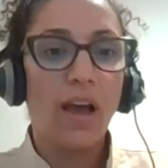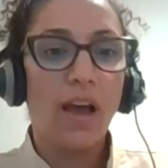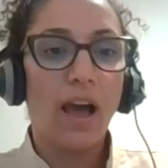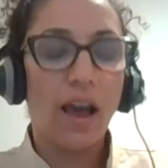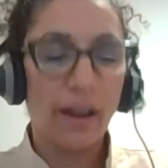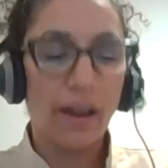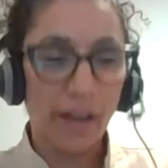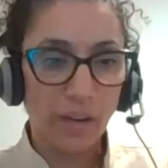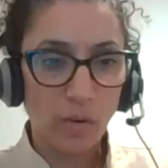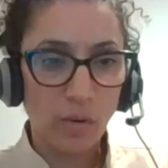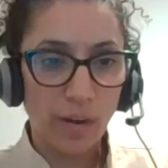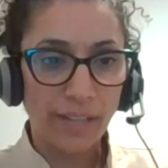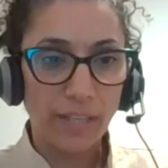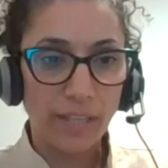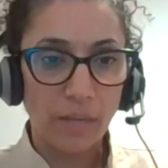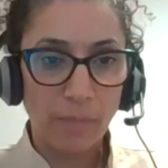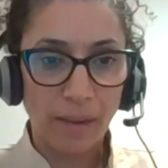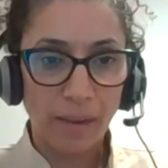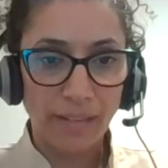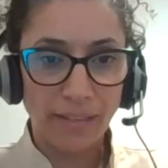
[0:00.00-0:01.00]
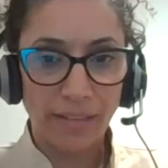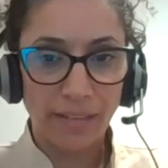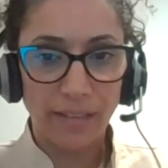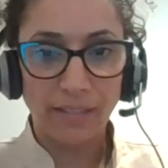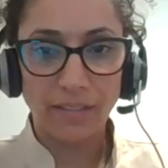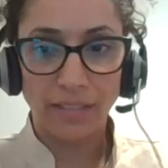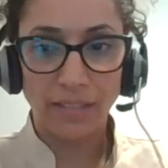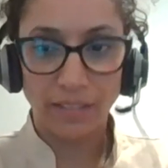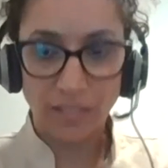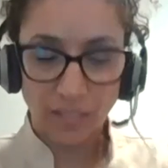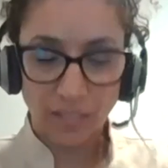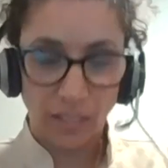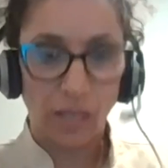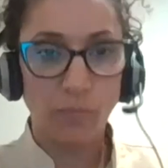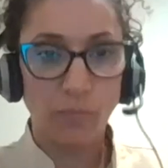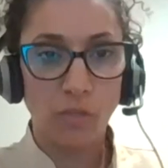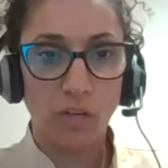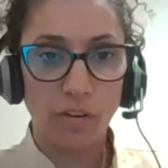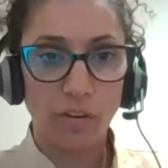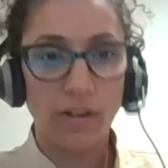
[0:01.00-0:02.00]
are regulated by the
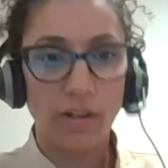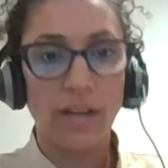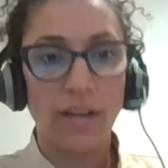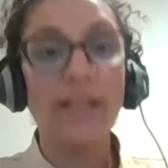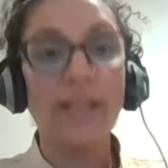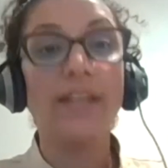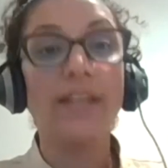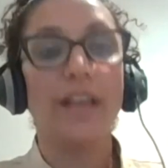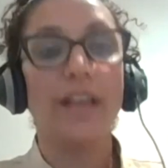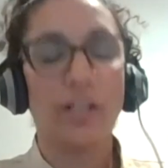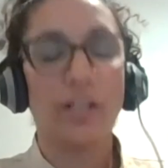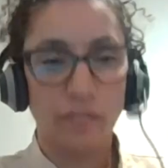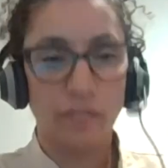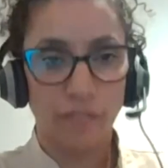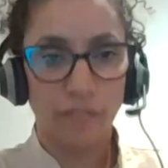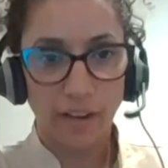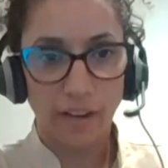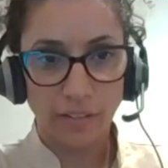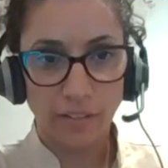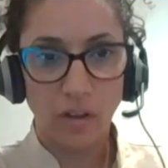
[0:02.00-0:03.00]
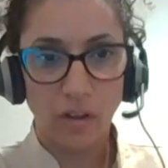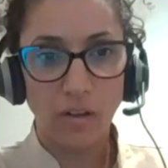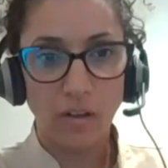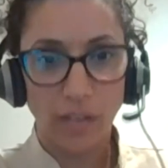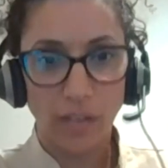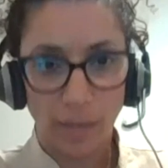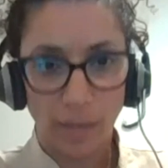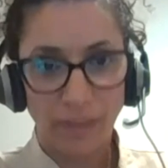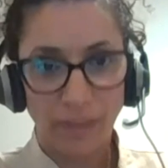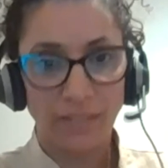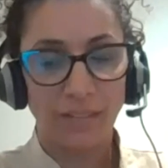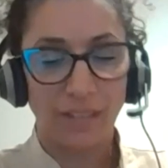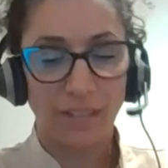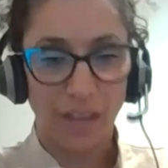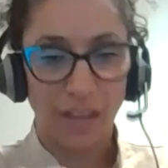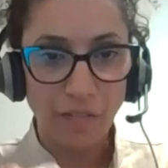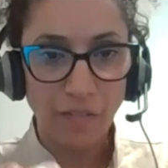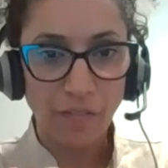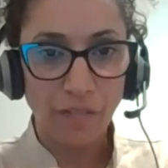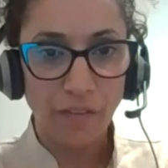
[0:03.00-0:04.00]
transcription lineage factor,
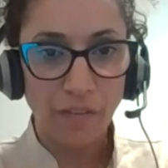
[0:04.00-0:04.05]
MITF.